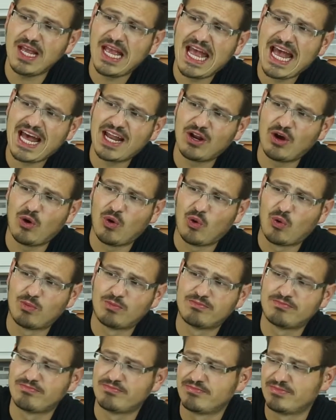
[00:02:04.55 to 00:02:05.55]
At
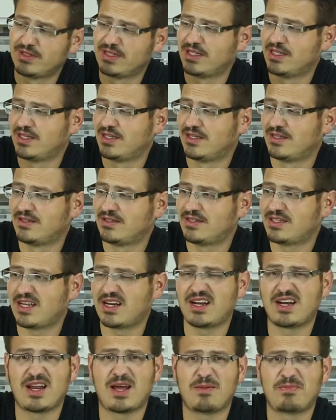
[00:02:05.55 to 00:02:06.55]
home, set
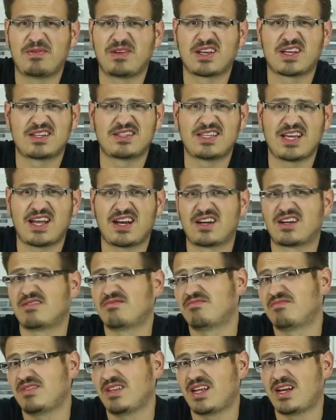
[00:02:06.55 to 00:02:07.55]
it up in a container,
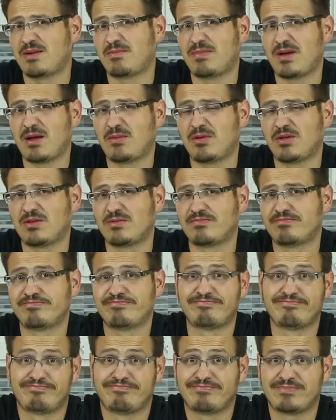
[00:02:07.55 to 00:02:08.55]
let it bubble,
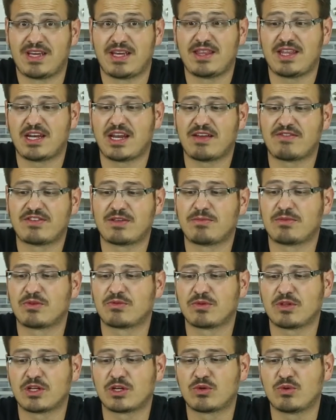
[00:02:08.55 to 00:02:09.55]
and then you have something
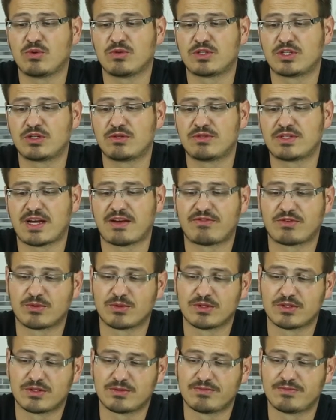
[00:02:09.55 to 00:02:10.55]
really cool to use
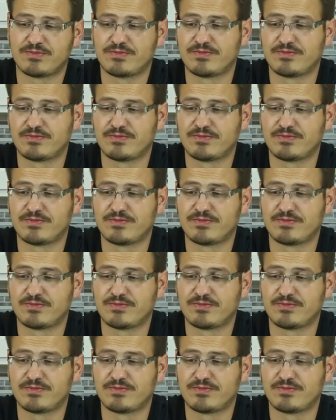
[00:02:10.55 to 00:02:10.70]
afterwards.